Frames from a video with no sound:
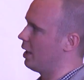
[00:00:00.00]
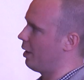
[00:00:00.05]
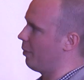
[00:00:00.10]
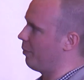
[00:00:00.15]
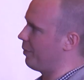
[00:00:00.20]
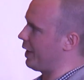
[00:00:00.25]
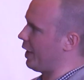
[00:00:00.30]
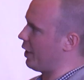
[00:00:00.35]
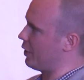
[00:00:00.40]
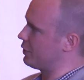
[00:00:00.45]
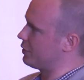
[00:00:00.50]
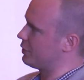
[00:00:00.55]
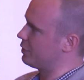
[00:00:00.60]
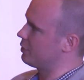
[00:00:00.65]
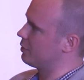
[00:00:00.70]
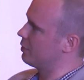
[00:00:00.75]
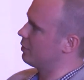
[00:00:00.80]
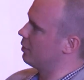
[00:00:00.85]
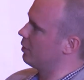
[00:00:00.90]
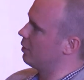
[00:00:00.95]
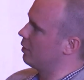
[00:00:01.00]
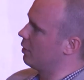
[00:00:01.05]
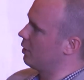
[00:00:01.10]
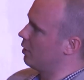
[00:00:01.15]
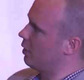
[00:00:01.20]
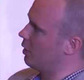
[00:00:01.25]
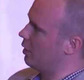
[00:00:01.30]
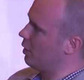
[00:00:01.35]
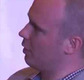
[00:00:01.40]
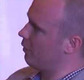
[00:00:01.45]
Because
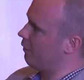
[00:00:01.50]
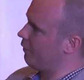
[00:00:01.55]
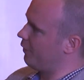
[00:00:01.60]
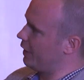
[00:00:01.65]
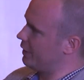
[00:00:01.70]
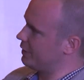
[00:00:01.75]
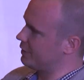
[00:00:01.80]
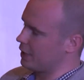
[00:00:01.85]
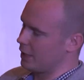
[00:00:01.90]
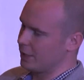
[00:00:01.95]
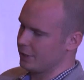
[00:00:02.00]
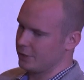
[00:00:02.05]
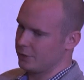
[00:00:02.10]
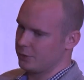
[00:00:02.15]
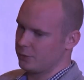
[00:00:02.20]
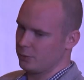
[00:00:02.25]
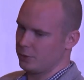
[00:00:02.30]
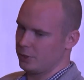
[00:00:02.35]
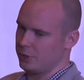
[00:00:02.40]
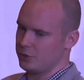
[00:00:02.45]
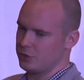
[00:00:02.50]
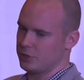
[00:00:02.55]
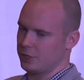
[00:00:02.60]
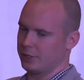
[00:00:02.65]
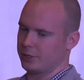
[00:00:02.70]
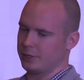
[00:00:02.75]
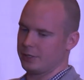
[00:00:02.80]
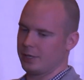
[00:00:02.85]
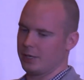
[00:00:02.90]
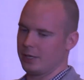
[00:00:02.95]
first I need to
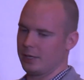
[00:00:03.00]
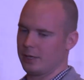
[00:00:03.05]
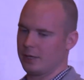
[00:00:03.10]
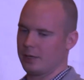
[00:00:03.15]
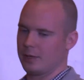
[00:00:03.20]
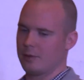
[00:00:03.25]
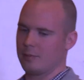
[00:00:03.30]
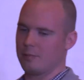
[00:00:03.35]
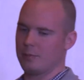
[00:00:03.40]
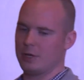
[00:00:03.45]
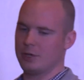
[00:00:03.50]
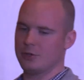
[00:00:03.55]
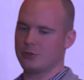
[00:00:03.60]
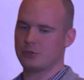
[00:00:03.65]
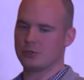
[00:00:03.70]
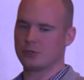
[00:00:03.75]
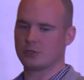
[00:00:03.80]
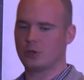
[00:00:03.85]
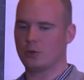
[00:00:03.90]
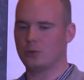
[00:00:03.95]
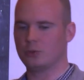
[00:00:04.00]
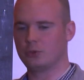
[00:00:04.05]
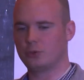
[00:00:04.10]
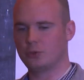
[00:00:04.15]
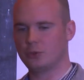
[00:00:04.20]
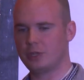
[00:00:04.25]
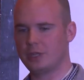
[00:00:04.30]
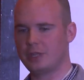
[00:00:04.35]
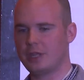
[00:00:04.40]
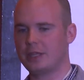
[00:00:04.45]
inject the malicious code to
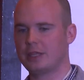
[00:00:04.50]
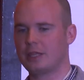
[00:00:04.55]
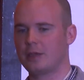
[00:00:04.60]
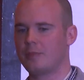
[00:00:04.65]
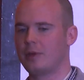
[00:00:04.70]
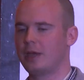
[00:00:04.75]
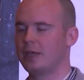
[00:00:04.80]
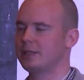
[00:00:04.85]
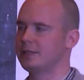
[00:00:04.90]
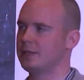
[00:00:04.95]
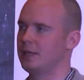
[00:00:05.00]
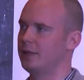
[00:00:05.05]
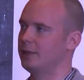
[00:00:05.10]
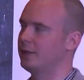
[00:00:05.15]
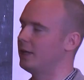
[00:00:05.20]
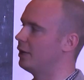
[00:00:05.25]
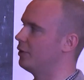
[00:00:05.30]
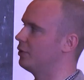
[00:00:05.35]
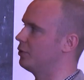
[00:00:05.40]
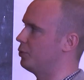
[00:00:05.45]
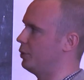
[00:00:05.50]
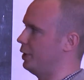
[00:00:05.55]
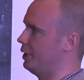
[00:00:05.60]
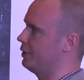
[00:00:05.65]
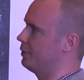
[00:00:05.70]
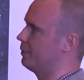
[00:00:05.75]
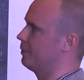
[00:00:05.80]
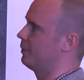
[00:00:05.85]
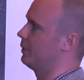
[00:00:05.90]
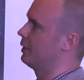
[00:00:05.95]
the database and then it read.
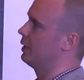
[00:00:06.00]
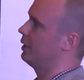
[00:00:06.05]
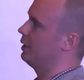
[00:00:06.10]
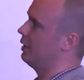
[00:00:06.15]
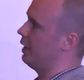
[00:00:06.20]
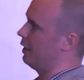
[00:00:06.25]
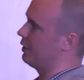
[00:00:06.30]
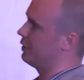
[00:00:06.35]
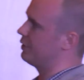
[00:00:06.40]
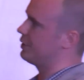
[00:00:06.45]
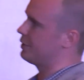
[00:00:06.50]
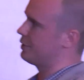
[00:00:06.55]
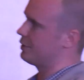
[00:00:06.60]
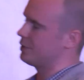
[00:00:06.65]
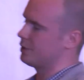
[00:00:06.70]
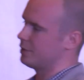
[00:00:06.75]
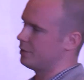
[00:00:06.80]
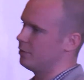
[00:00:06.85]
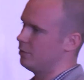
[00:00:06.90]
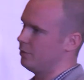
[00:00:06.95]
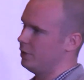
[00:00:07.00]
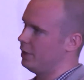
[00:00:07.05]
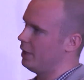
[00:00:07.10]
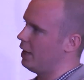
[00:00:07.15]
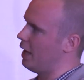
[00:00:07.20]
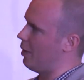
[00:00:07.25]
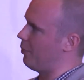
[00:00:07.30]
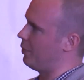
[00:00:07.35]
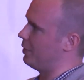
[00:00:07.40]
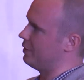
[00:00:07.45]
Yeah, and this really
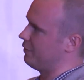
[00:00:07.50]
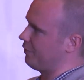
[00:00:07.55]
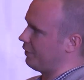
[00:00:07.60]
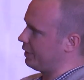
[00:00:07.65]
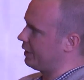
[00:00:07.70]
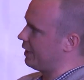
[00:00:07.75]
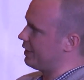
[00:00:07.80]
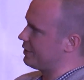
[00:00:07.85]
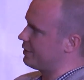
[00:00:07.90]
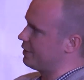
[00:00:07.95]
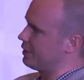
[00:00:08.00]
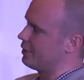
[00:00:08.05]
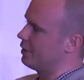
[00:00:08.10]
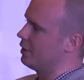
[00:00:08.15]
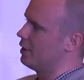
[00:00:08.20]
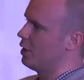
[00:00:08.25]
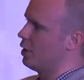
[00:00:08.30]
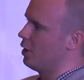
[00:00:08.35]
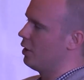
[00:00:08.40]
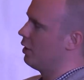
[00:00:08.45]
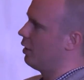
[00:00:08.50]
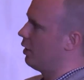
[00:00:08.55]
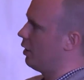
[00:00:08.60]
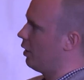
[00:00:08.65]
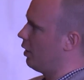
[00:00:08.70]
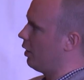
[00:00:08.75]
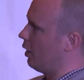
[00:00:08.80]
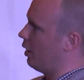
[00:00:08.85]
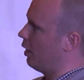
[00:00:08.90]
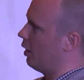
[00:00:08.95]
happened. If I test it
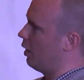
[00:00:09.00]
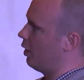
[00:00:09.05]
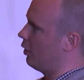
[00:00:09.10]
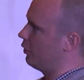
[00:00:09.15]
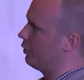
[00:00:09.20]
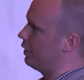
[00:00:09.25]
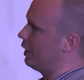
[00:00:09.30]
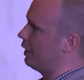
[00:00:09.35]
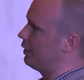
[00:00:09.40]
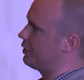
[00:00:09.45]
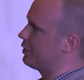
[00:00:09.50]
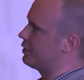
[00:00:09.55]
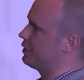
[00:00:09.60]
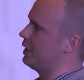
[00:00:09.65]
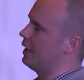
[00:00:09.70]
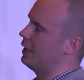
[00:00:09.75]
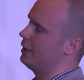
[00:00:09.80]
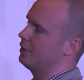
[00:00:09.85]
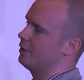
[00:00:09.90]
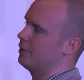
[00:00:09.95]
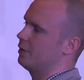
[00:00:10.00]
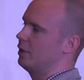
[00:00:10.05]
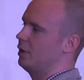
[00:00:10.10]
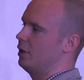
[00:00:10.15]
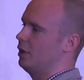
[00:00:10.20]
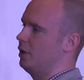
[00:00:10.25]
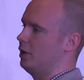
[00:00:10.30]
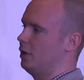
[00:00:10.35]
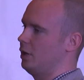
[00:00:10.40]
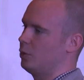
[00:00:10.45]
on the other side,
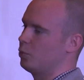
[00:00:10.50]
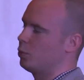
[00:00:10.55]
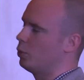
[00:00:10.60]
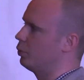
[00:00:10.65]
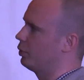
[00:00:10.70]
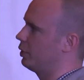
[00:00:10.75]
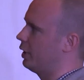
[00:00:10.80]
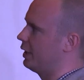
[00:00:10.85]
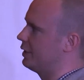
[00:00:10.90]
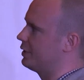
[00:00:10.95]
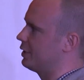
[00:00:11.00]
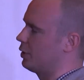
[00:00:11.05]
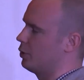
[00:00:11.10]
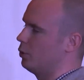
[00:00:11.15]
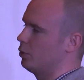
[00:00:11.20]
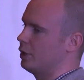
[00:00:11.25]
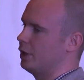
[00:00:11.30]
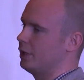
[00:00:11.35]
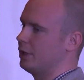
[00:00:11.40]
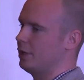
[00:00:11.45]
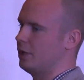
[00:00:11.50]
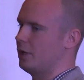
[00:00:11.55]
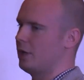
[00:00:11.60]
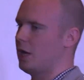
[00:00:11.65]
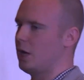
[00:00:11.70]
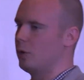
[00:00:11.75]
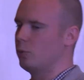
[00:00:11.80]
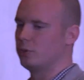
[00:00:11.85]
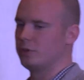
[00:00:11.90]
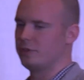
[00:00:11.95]
it won't execute it,
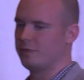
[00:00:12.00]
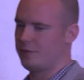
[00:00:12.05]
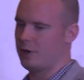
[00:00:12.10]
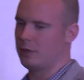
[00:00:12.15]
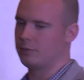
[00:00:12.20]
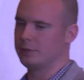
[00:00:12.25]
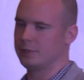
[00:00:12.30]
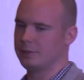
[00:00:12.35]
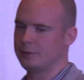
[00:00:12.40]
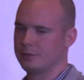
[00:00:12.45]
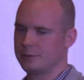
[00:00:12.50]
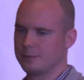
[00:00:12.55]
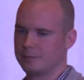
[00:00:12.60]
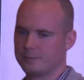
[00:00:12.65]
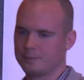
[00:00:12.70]
I wouldn't found it.